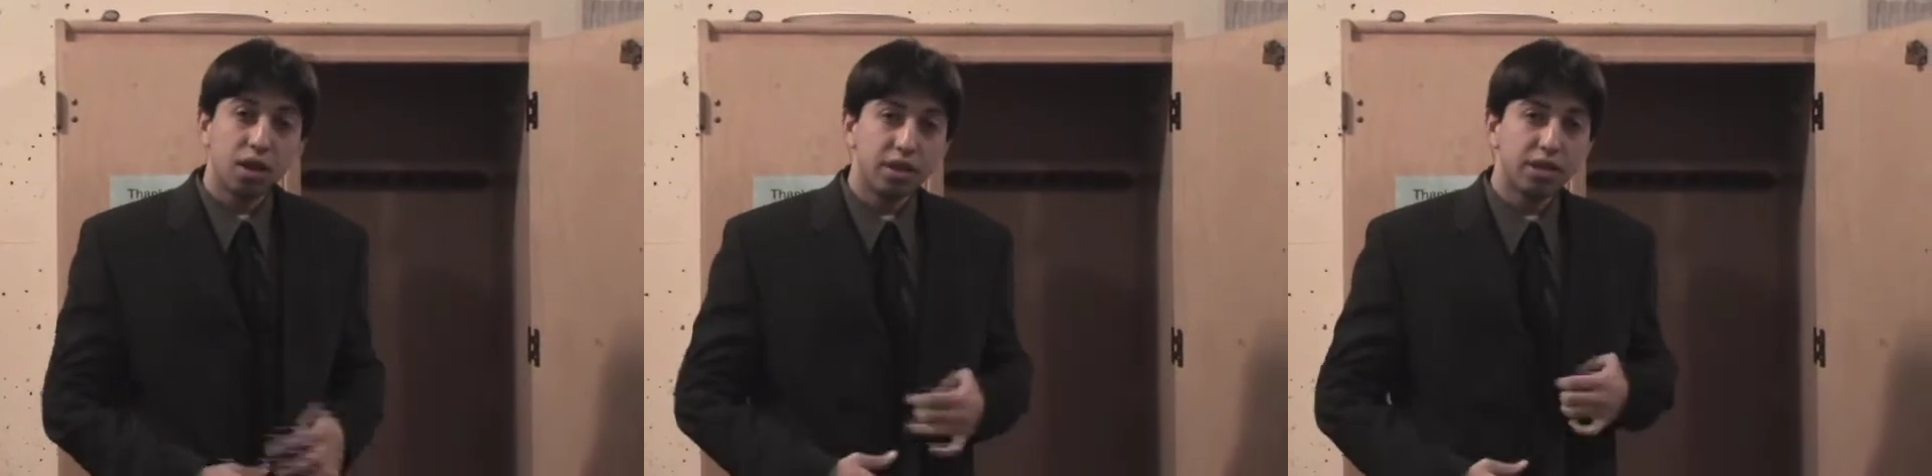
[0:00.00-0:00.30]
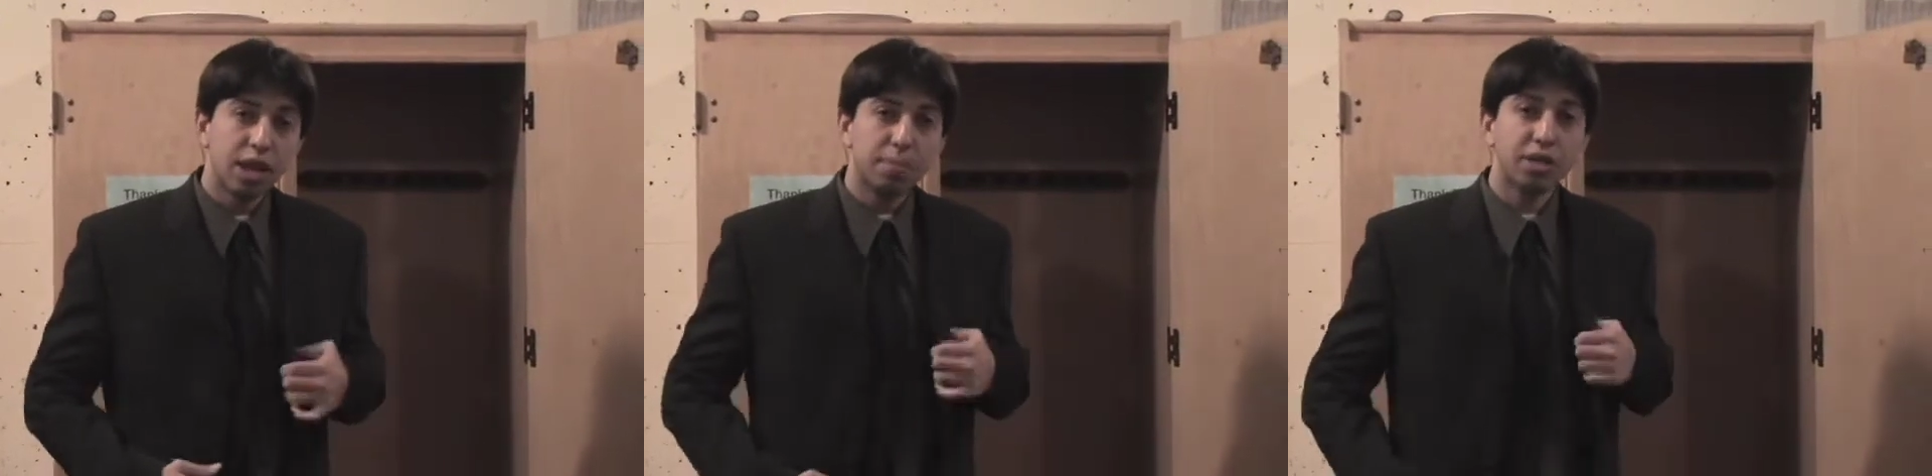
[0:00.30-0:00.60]
This
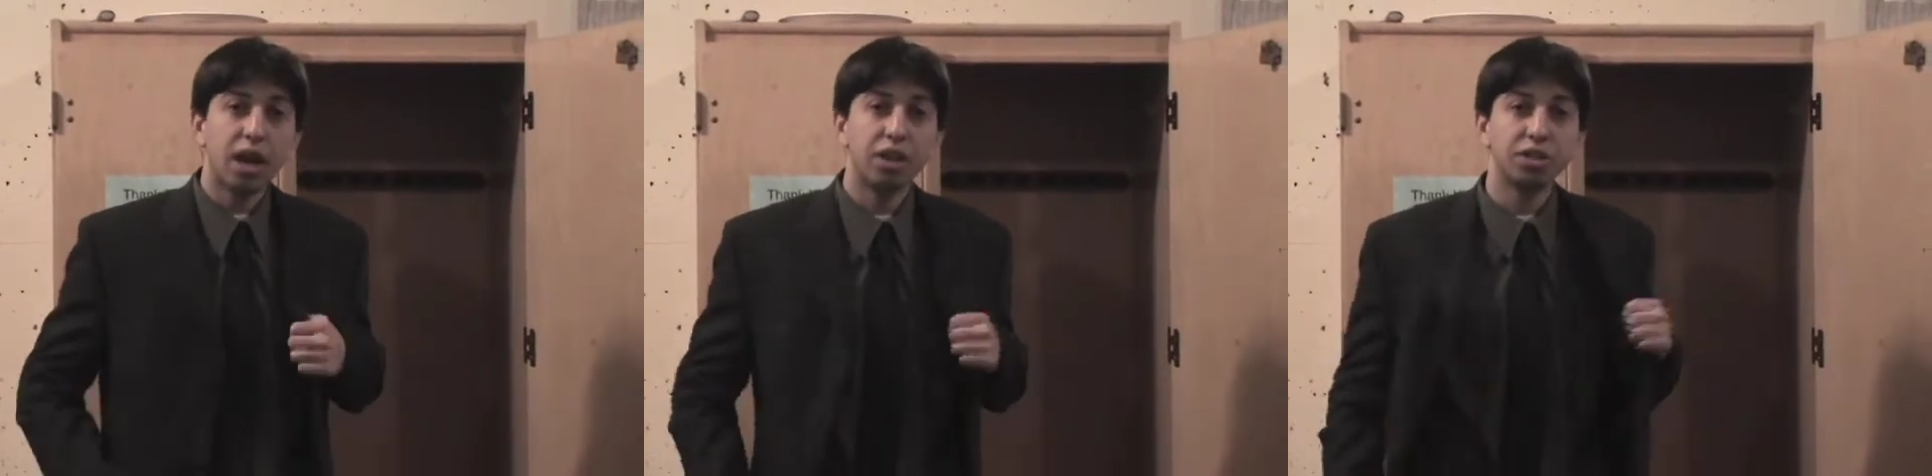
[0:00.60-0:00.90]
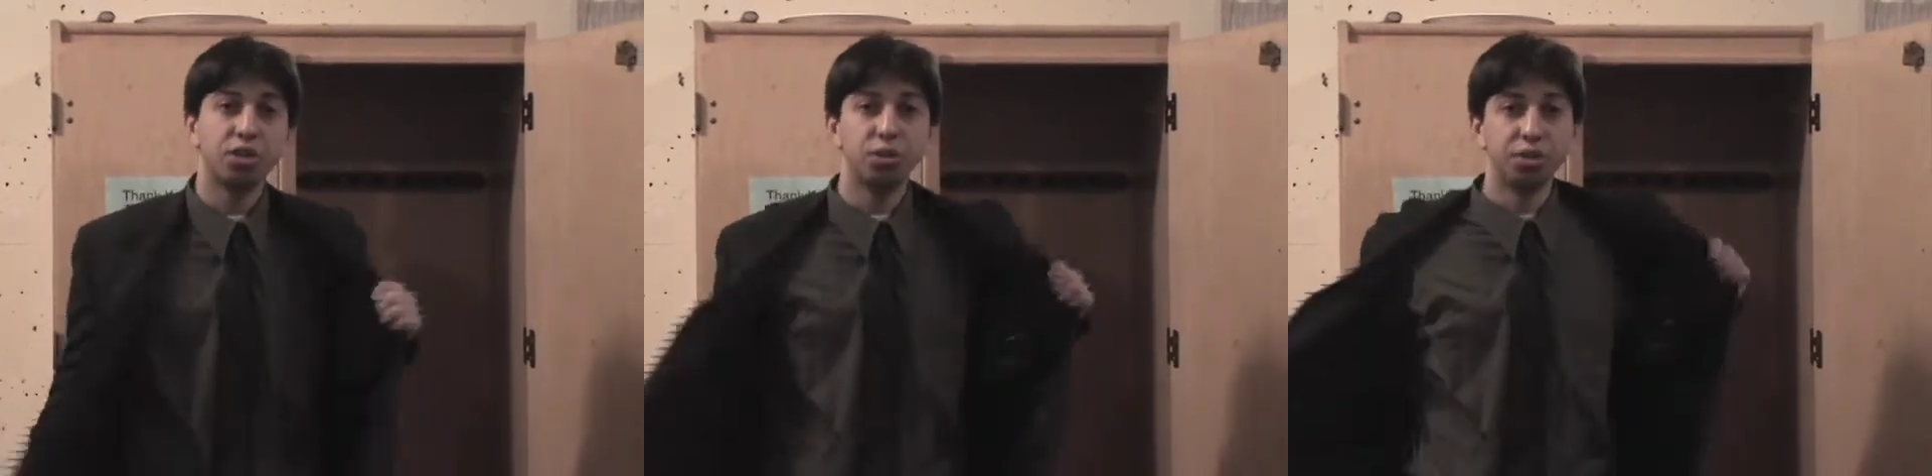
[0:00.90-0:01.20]
campus
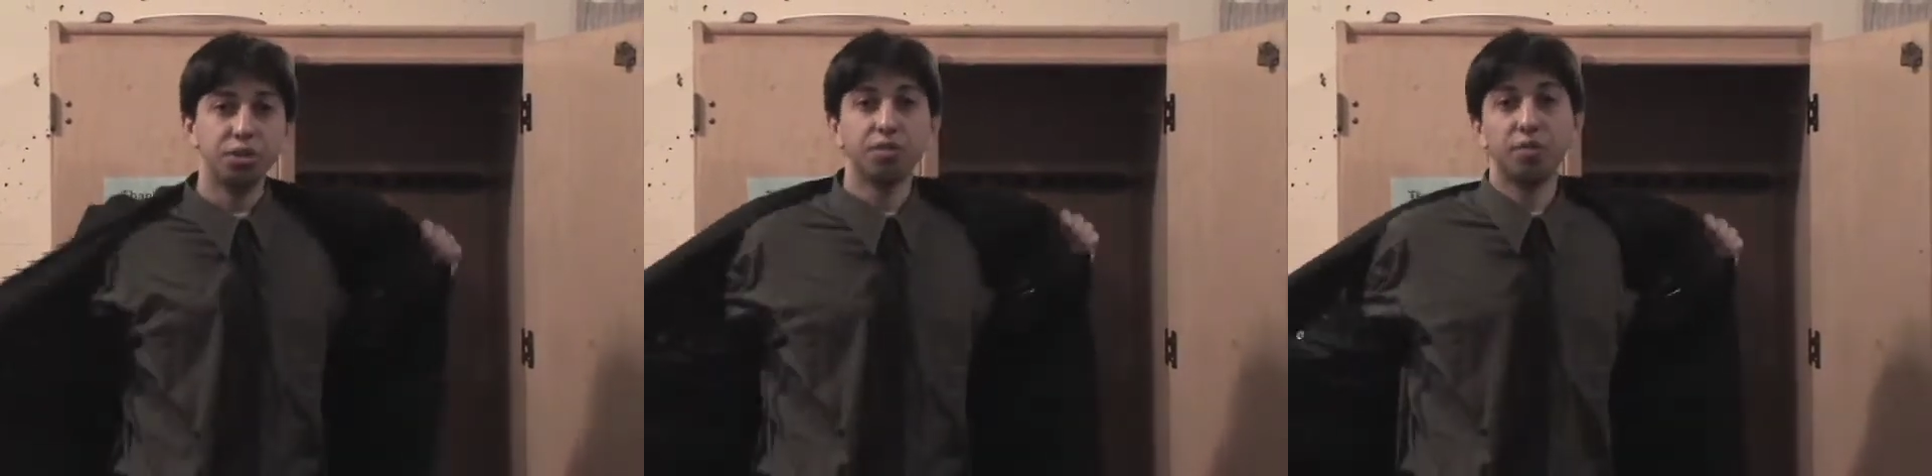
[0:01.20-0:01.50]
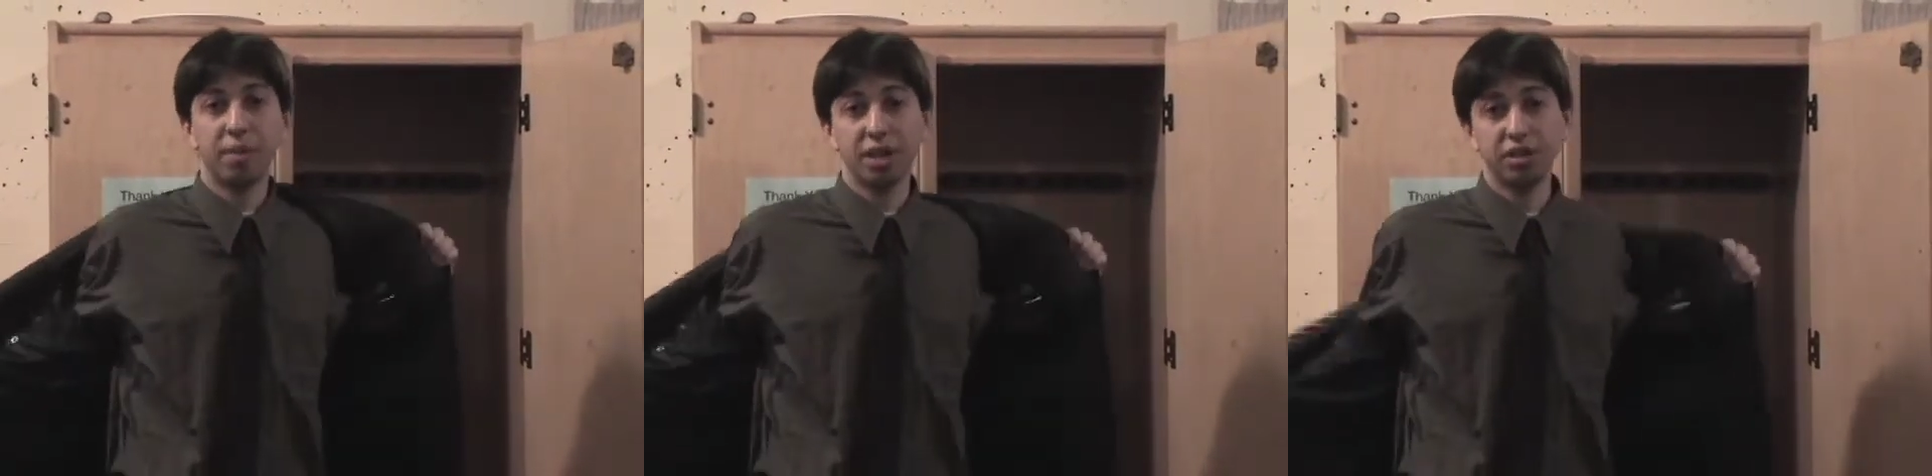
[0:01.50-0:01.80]
hires tutors for
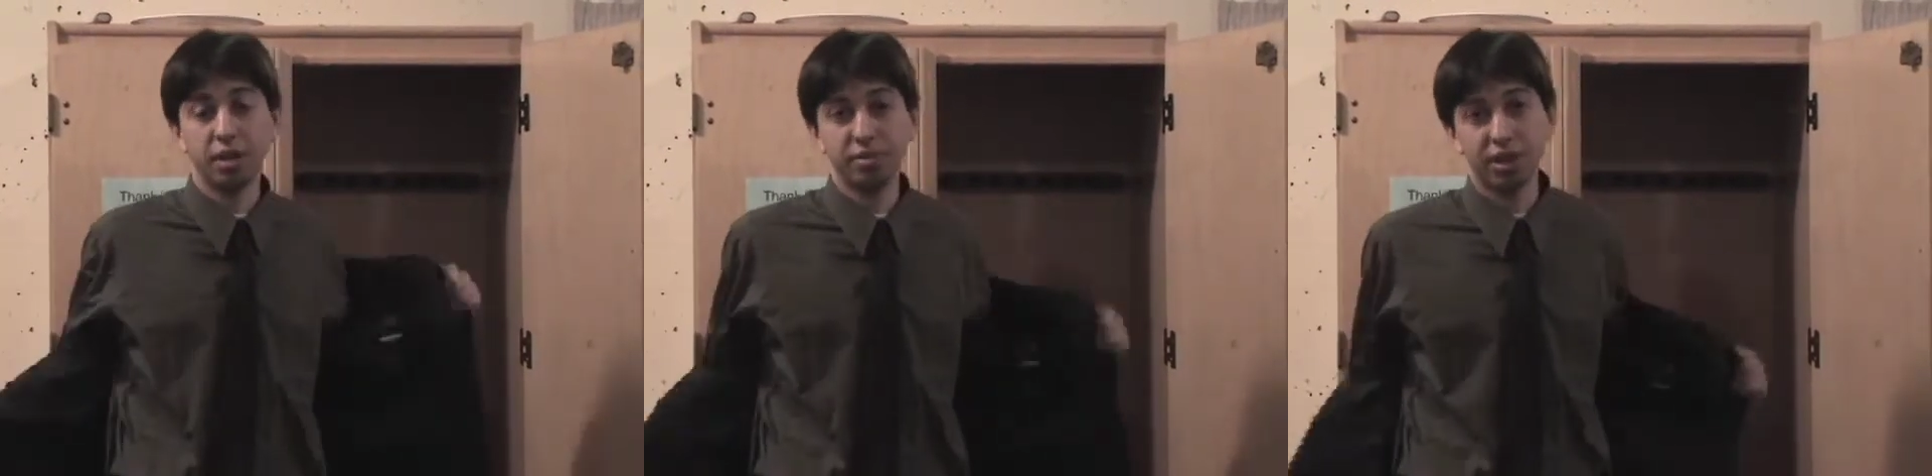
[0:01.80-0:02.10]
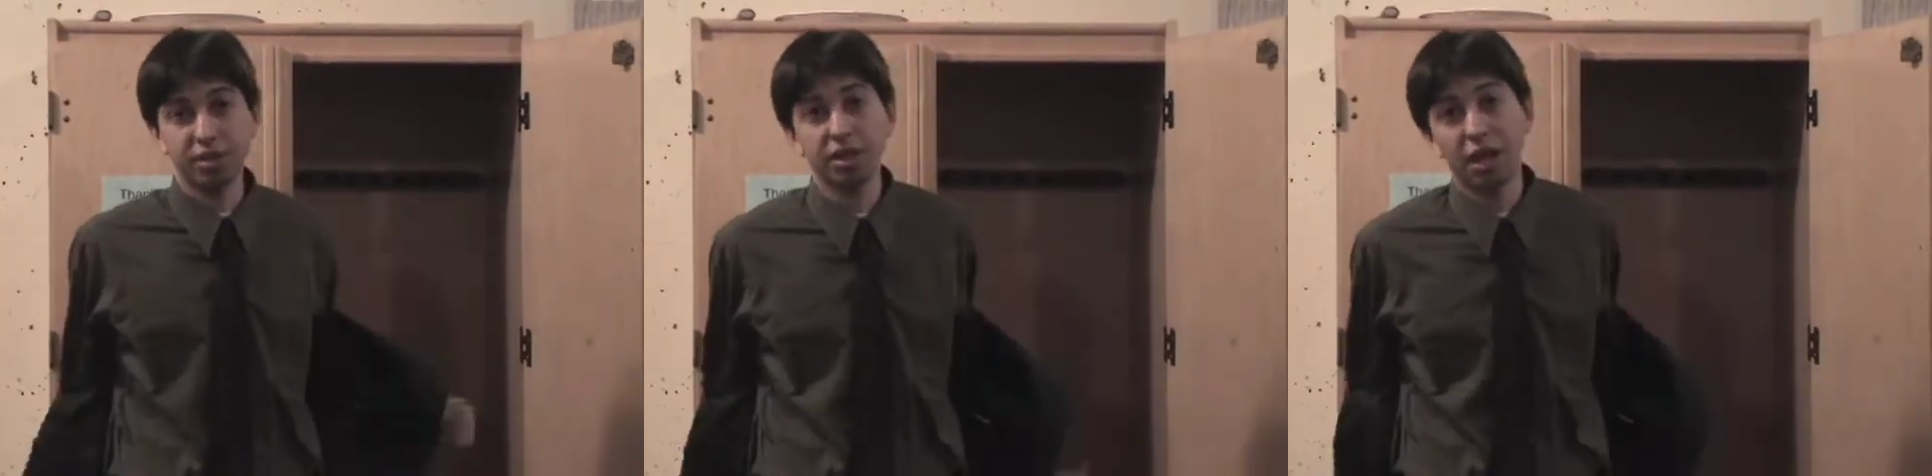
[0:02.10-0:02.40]
many subjects,